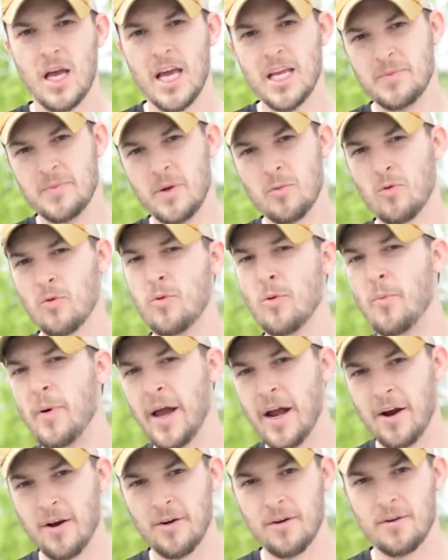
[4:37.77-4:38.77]
His men were
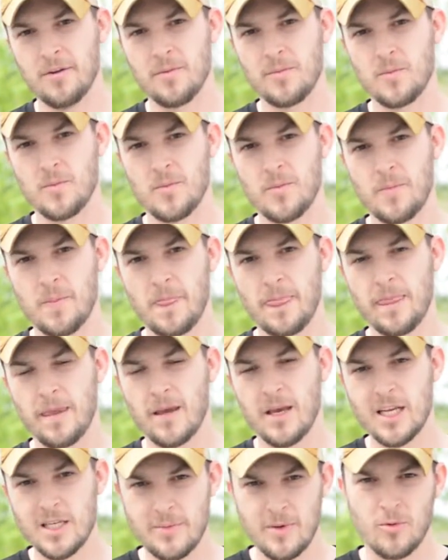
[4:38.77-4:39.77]
prepared.
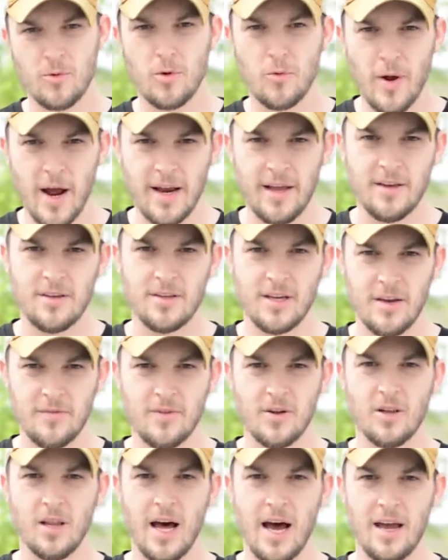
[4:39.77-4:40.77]
His men were ready to
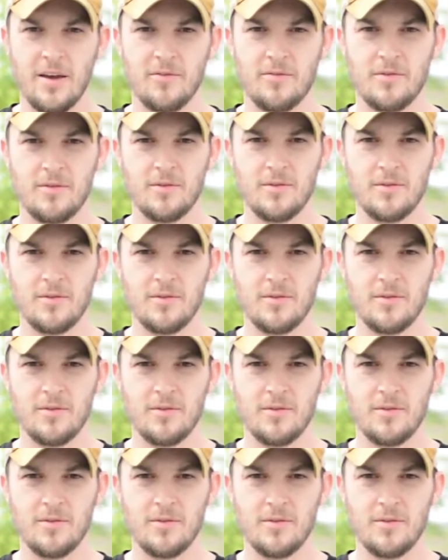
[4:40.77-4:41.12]
give their life